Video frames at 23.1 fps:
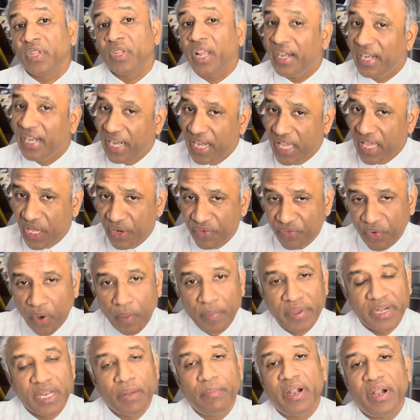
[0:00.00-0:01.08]
Did he inform
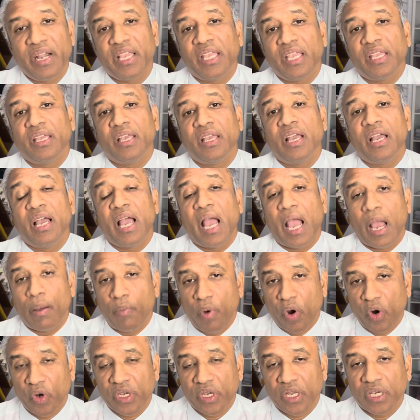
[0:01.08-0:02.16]
anybody
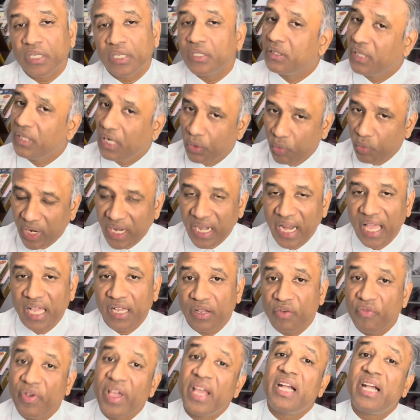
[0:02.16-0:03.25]
about that one lakh?
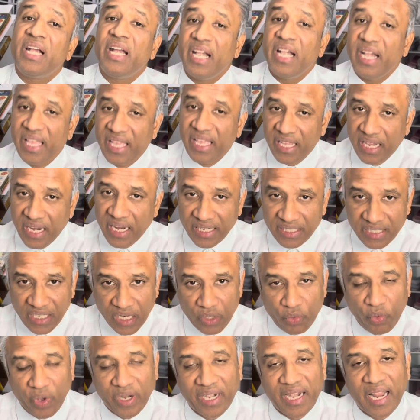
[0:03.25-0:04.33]
Where did he get that
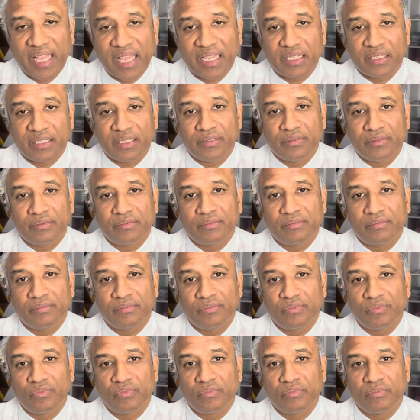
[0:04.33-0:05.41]
one lakh?
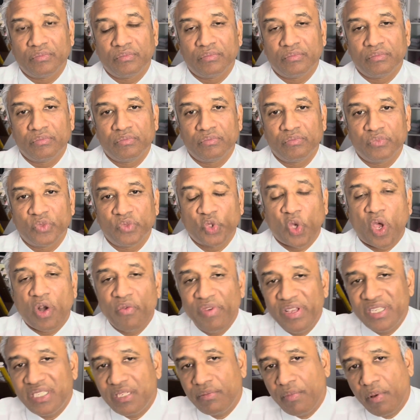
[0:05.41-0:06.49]
So
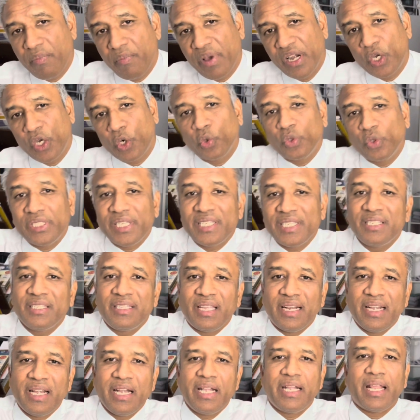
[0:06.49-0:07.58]
always remember, truth is in
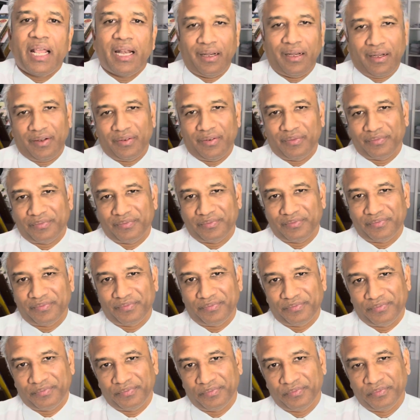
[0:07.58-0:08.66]
the detail.
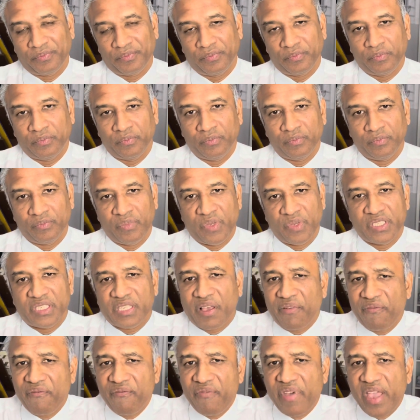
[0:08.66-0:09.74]

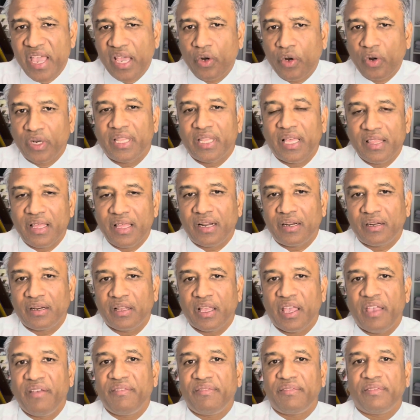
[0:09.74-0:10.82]
Somewhere or the other,
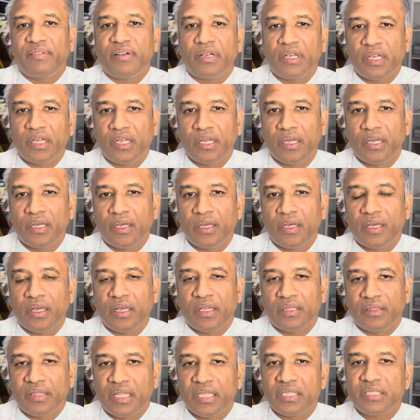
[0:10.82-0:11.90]
if
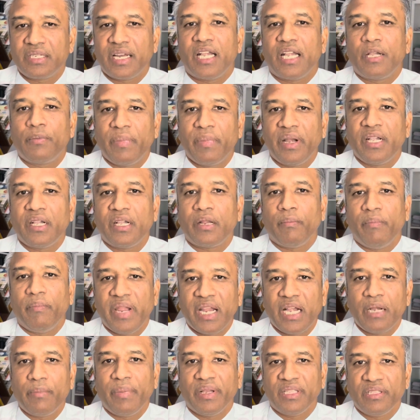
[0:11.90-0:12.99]
the statement
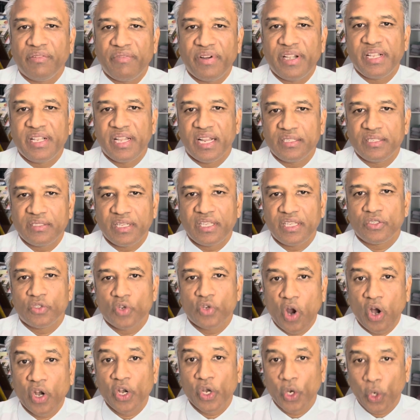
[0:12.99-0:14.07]
made by the witness is
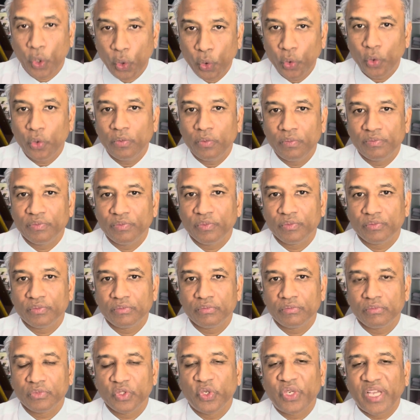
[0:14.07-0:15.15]
not true,
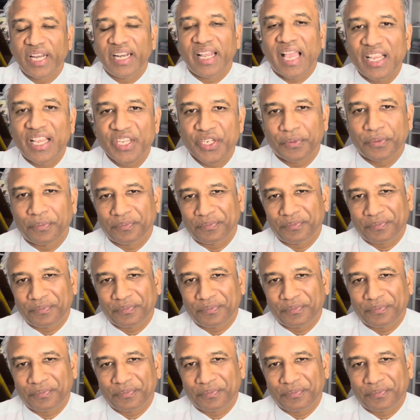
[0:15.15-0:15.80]
you can catch him.